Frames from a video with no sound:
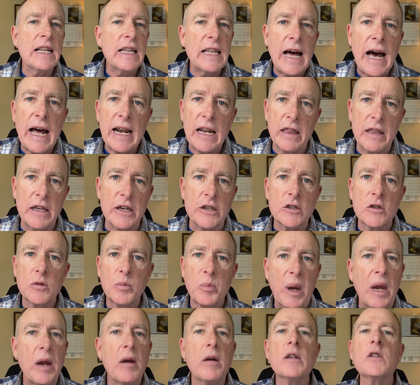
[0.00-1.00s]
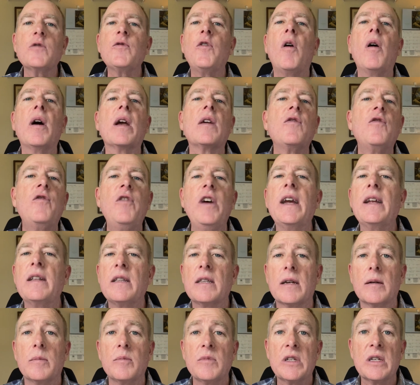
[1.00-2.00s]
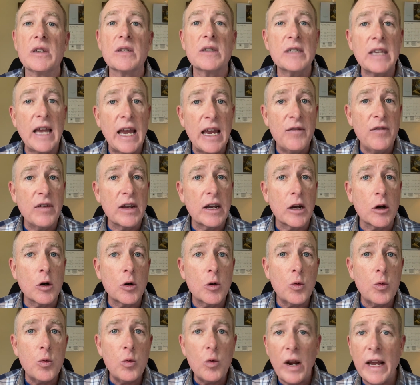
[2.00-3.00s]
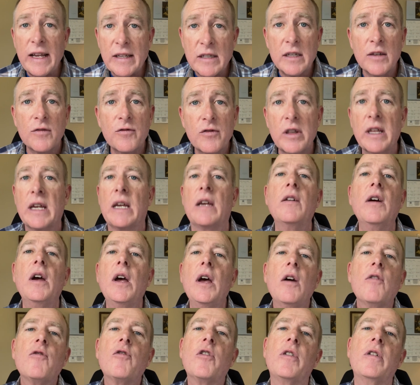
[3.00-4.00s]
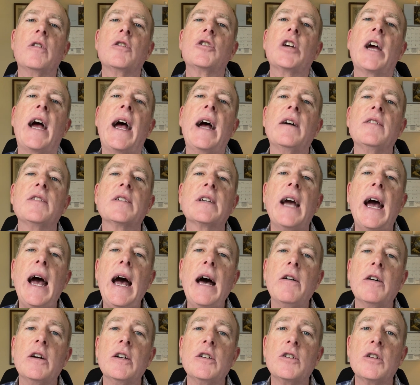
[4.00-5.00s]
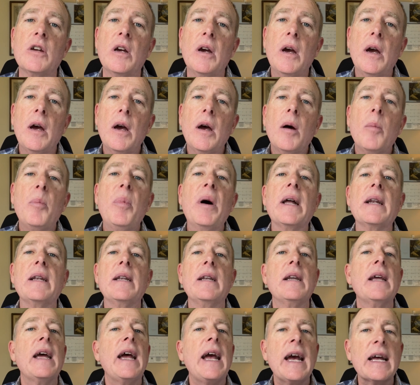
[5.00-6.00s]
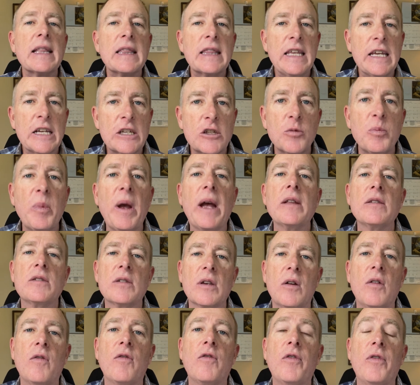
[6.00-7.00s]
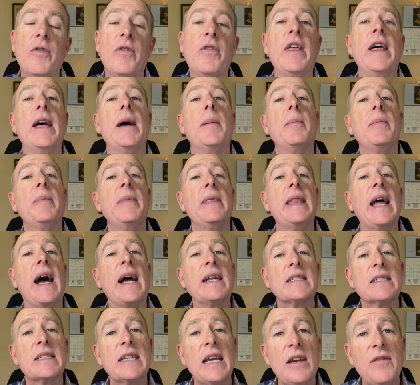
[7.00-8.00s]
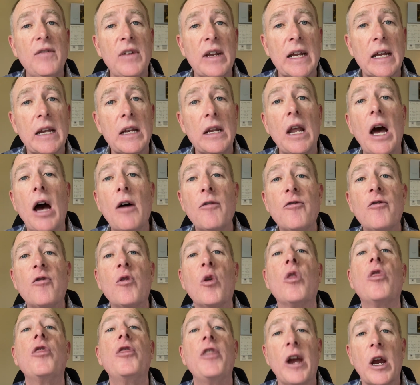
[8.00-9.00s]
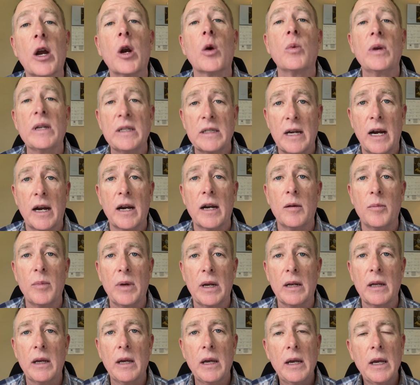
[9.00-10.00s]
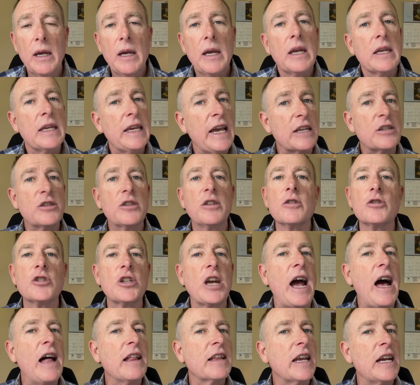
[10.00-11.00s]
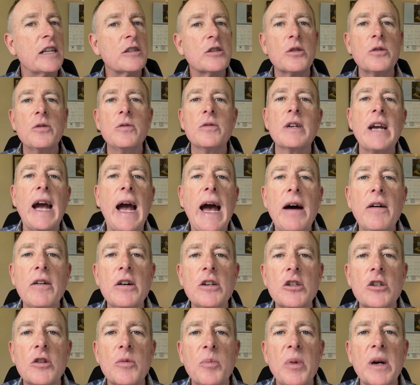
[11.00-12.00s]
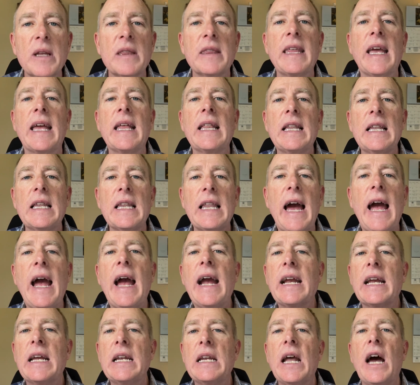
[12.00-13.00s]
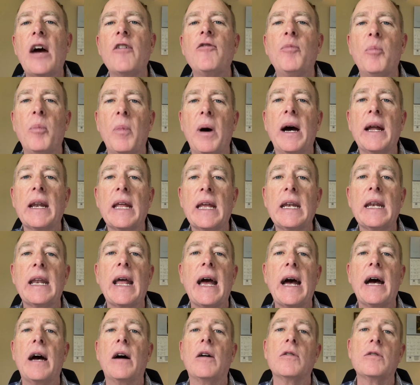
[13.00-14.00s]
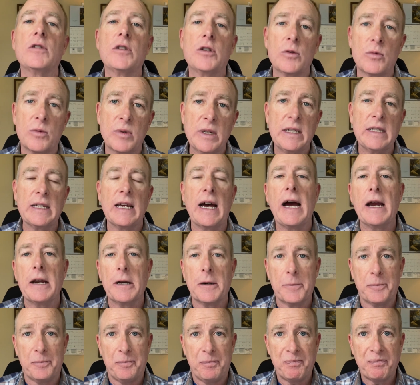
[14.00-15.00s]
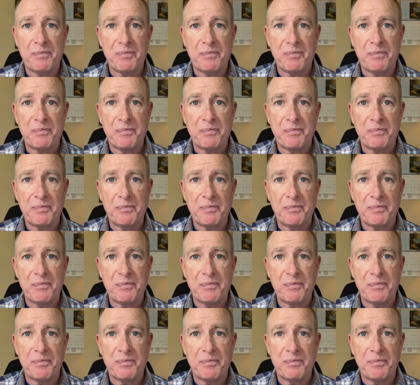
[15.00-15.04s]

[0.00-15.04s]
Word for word: lot of this. Parents falling victim to saving aggressively for their child's college, but at the expense of them not saving enough for their retirement. Yes, their child gets through college, but they lack enough money now to retire.